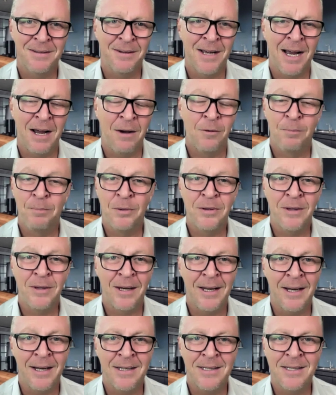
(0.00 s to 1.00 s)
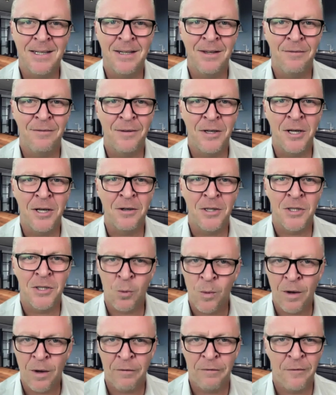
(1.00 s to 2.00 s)
I'll put the links in the video. It's
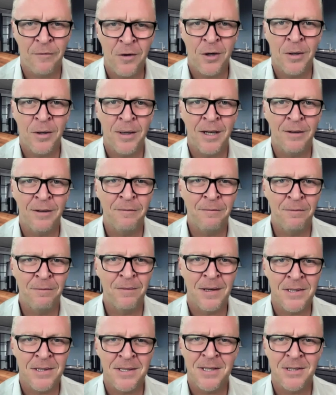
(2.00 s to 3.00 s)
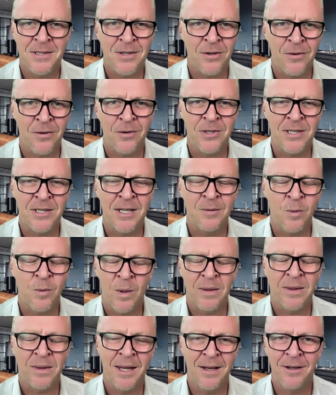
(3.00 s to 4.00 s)
worth following if listeners are not yet.
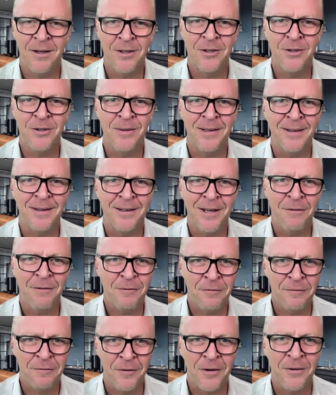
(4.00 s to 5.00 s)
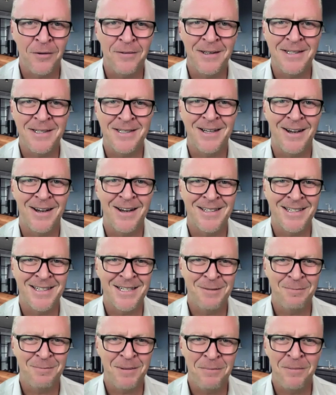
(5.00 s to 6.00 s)
What the hell are you doing? You have to follow these guys,
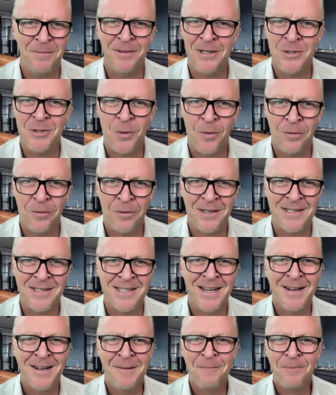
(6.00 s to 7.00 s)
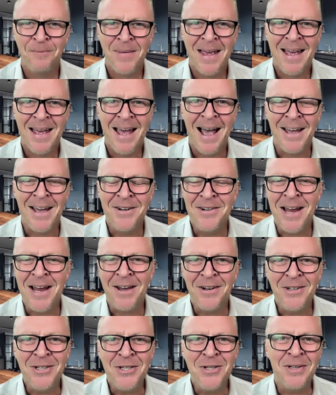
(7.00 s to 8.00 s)
these people, these authors. Adrian, how
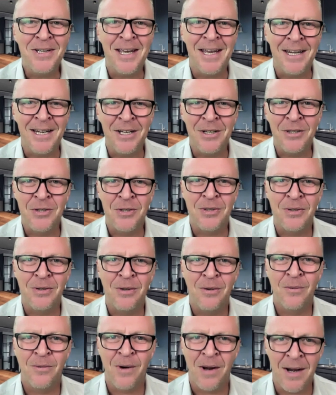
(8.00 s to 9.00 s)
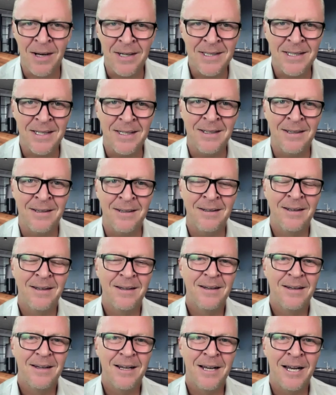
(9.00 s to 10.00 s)
did you get into writing
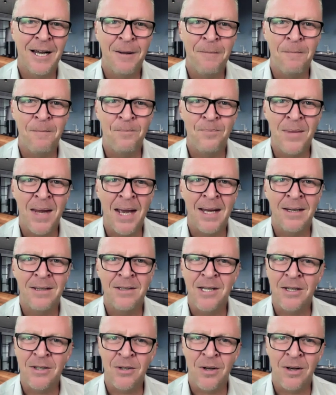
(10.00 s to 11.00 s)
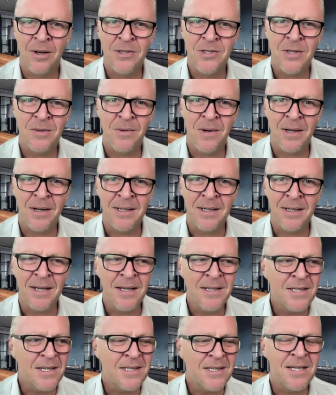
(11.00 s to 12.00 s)
and technology writing?
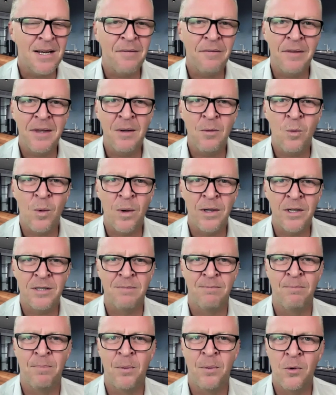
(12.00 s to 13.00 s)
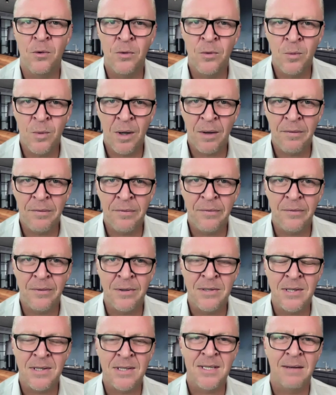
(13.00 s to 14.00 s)
Is it something one is born with?
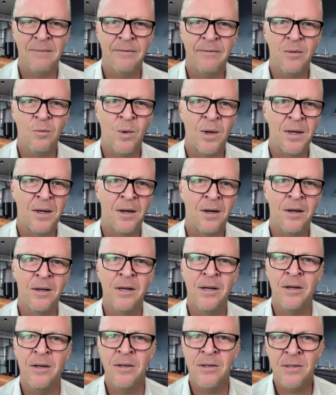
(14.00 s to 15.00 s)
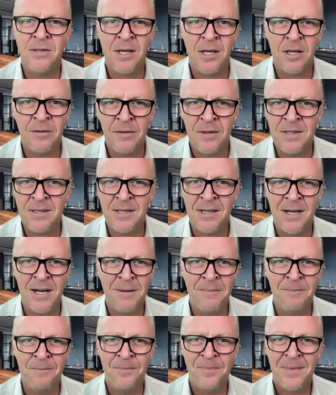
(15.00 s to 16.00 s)
Is it something one learns over
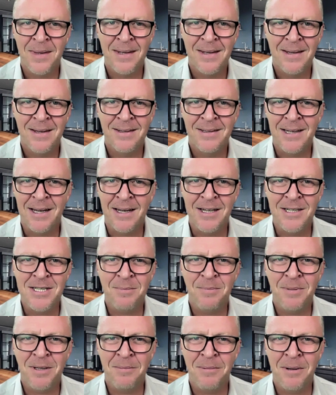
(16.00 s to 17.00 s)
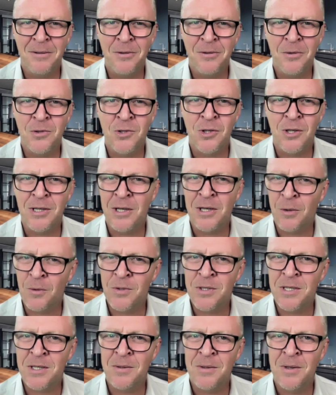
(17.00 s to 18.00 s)
time? Tell us a bit about your journey, and
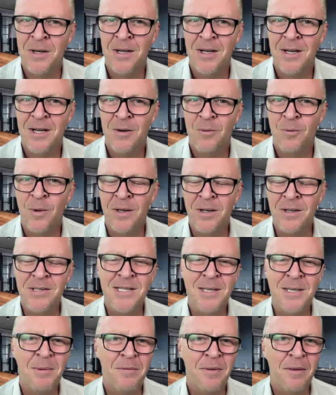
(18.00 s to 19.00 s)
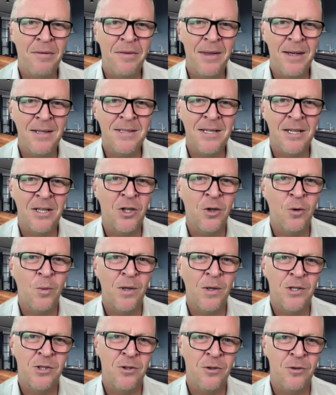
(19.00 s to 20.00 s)
also, what are some of the things that you
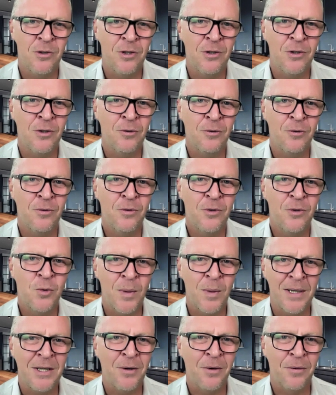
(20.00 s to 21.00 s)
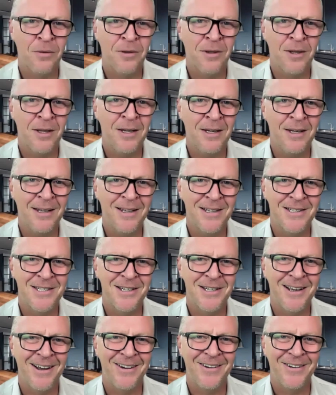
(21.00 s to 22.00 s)
wish you knew 20 or 30 years
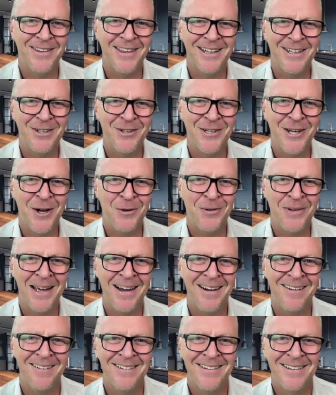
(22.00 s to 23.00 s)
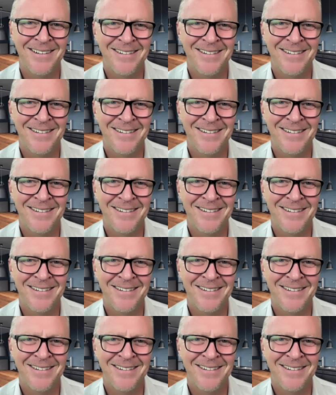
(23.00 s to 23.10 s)
ago that you know now?